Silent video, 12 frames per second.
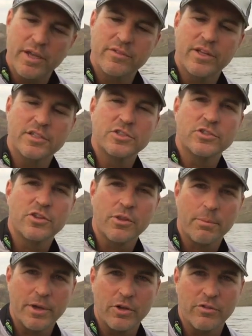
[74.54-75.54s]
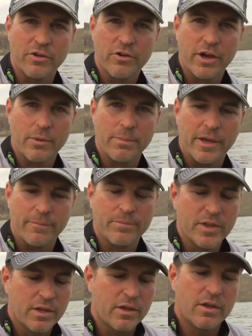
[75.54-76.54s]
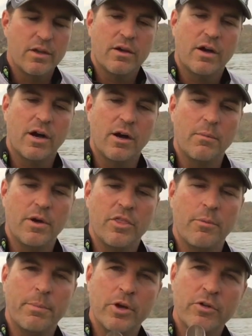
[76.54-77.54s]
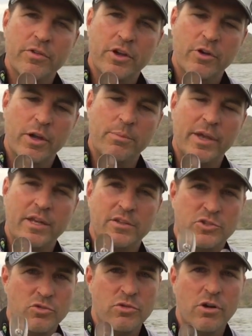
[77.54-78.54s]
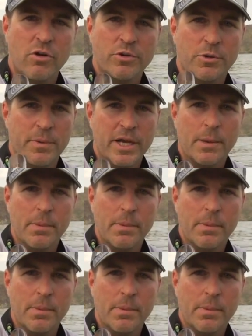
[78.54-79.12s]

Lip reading: pay attention to the bill of a crankbait. The bill of the crankbait is, when you pick